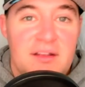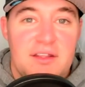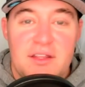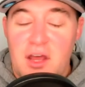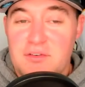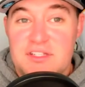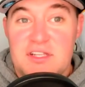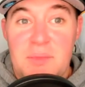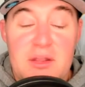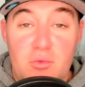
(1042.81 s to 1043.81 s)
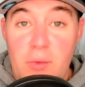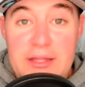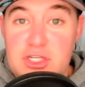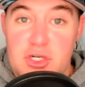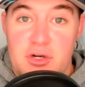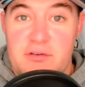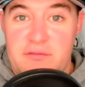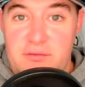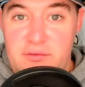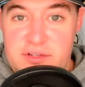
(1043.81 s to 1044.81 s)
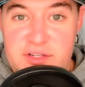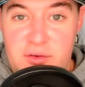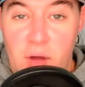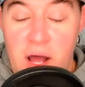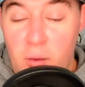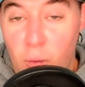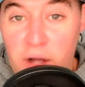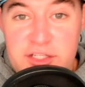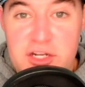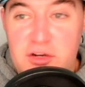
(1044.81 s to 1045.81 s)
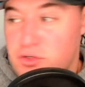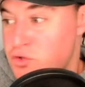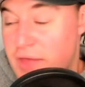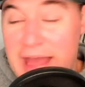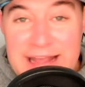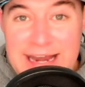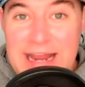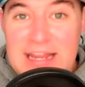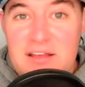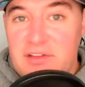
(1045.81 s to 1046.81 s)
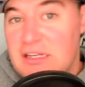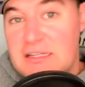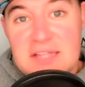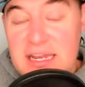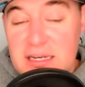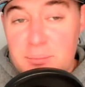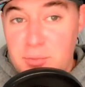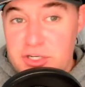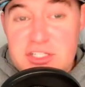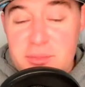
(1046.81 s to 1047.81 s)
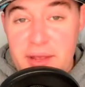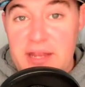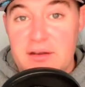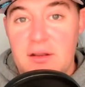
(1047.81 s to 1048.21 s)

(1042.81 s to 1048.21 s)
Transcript: You know, does somebody redshirt 1 year, do they get any of it? Because they didn't participate.